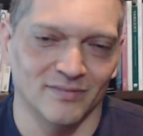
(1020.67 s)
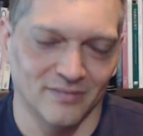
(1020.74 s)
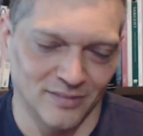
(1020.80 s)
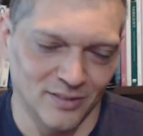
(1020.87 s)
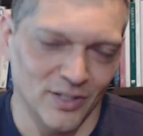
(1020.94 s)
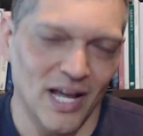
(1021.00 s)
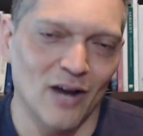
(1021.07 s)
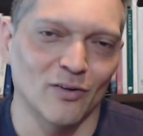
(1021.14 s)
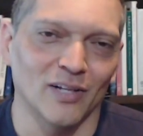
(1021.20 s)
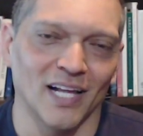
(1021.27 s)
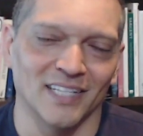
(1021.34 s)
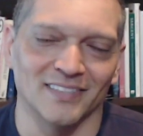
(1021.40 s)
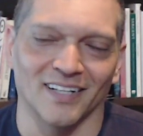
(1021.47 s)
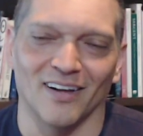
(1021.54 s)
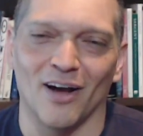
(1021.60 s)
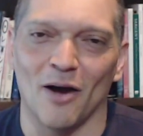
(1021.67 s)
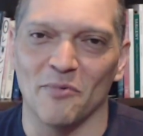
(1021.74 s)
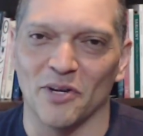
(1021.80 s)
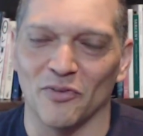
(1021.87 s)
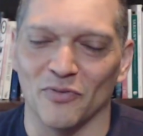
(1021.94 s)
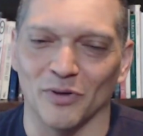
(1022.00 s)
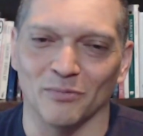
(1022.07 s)
they're now classic
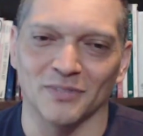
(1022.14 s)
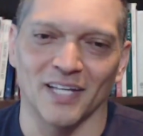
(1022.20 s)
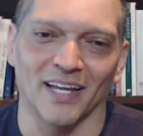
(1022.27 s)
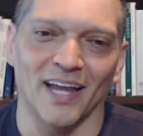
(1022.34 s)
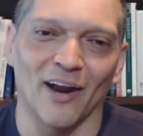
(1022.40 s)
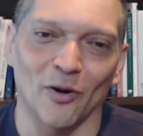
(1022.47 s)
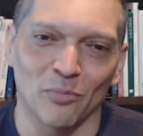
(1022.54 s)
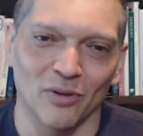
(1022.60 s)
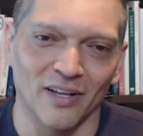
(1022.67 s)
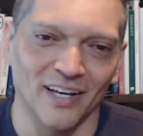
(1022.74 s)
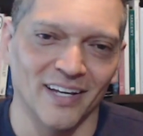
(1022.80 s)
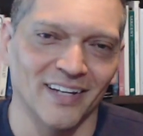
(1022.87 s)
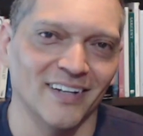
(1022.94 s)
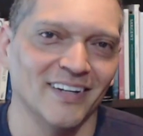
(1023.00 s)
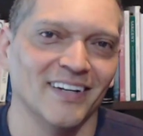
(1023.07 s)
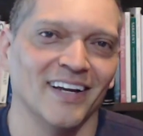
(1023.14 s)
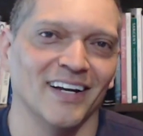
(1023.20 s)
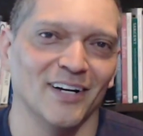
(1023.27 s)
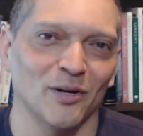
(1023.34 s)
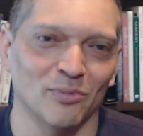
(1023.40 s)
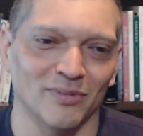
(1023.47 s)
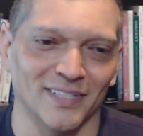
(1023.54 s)
comedy films like Airplane and
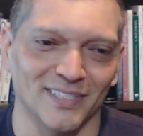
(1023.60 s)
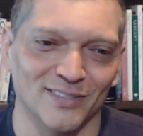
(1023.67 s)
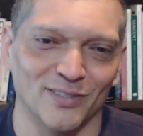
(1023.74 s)
Airplane